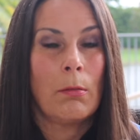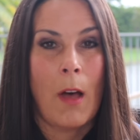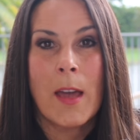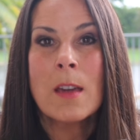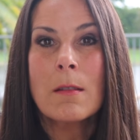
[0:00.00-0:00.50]

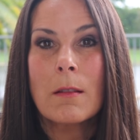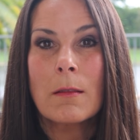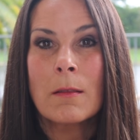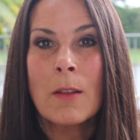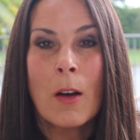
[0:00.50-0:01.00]
like.
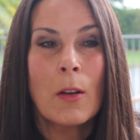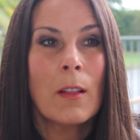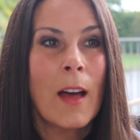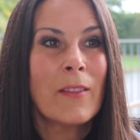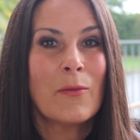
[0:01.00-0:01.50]
You know, a
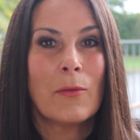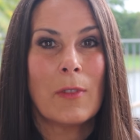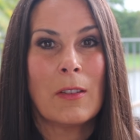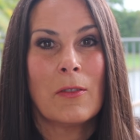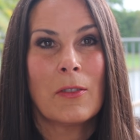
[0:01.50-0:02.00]
lot of
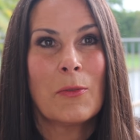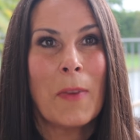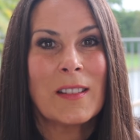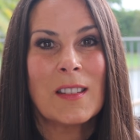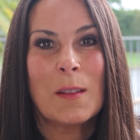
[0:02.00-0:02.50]
you, you
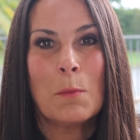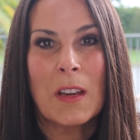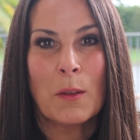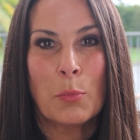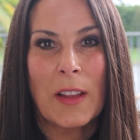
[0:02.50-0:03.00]
might see
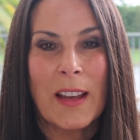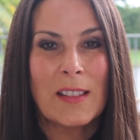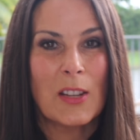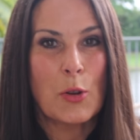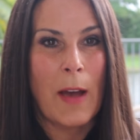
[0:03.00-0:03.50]
meal
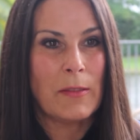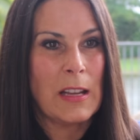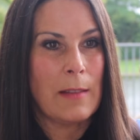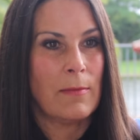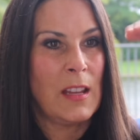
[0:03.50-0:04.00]
plans and you have
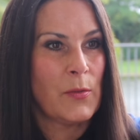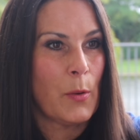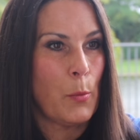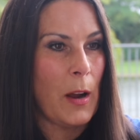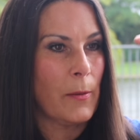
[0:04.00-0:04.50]
to eat this
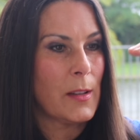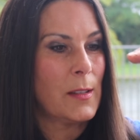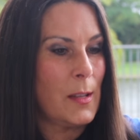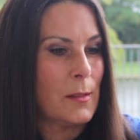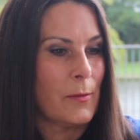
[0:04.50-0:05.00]
for
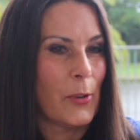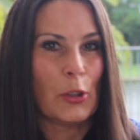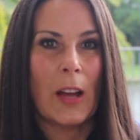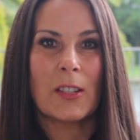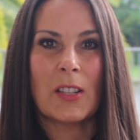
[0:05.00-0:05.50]
breakfast, this for
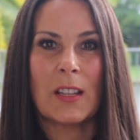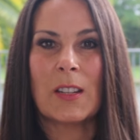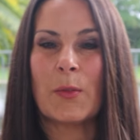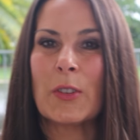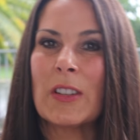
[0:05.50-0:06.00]
lunch,
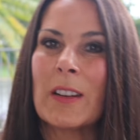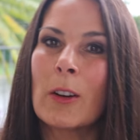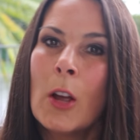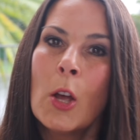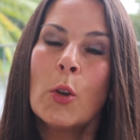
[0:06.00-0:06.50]
this for
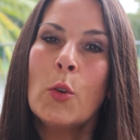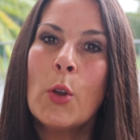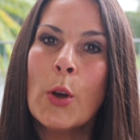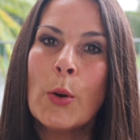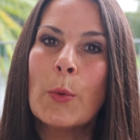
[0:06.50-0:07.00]
dinner.
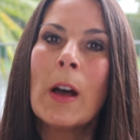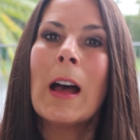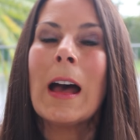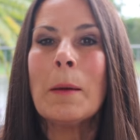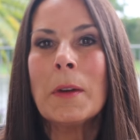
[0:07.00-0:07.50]
No,
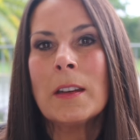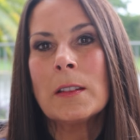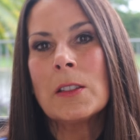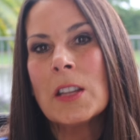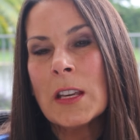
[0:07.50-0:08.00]
I'm
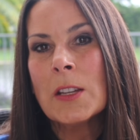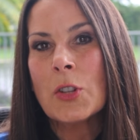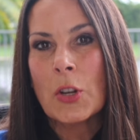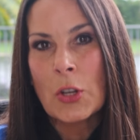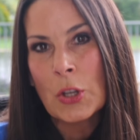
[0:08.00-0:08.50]
going to
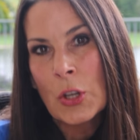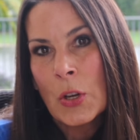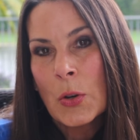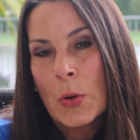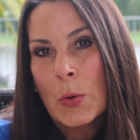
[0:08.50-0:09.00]
teach
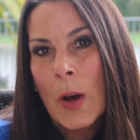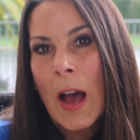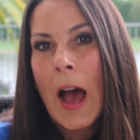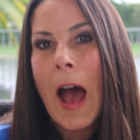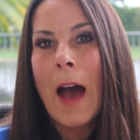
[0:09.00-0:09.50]
you
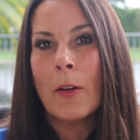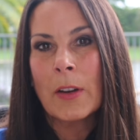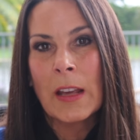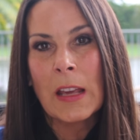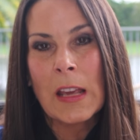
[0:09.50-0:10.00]
how
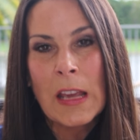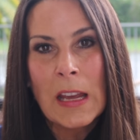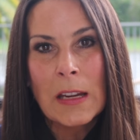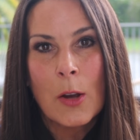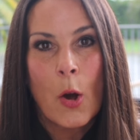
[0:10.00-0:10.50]
to
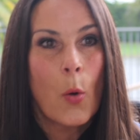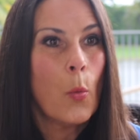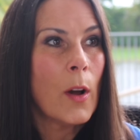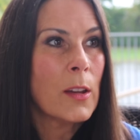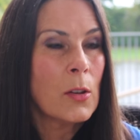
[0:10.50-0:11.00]
eat
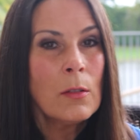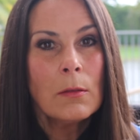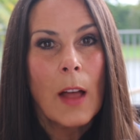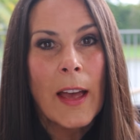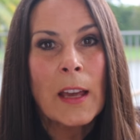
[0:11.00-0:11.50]
what
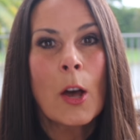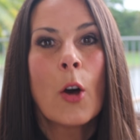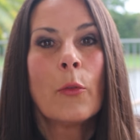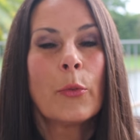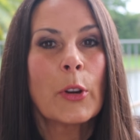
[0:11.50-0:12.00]
you like
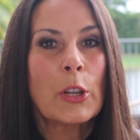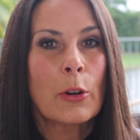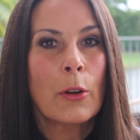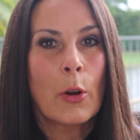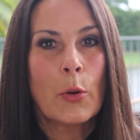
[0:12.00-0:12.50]
for
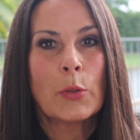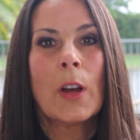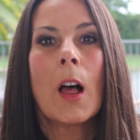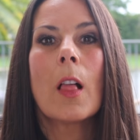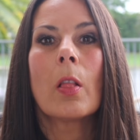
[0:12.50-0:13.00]
your
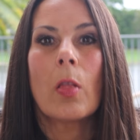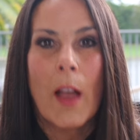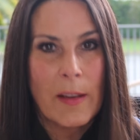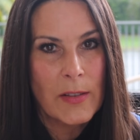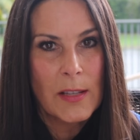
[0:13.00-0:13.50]
own
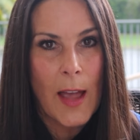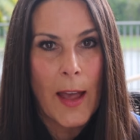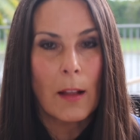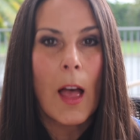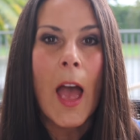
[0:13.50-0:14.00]

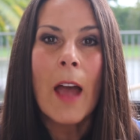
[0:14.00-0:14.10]
lifestyle.